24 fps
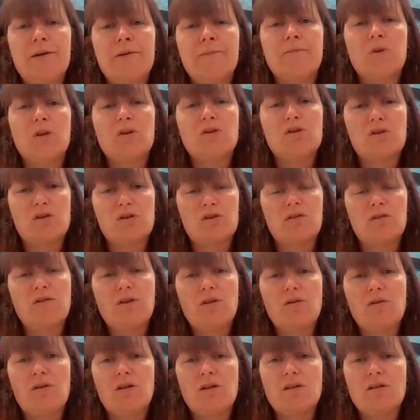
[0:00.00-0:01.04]
So there's a
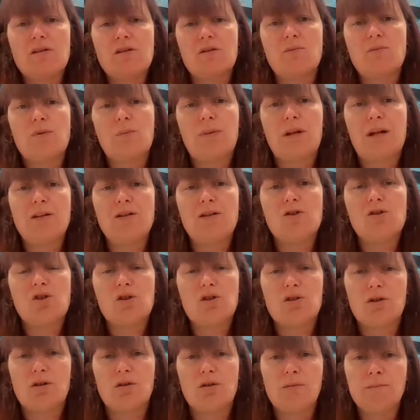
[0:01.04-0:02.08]
few things that we're planning to
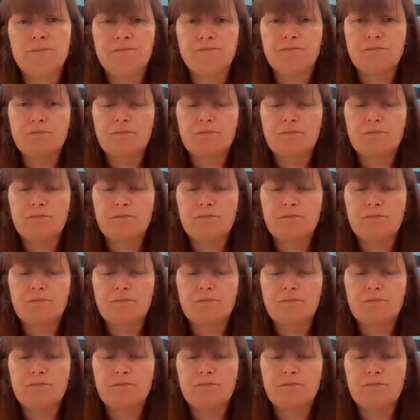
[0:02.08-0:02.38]
do.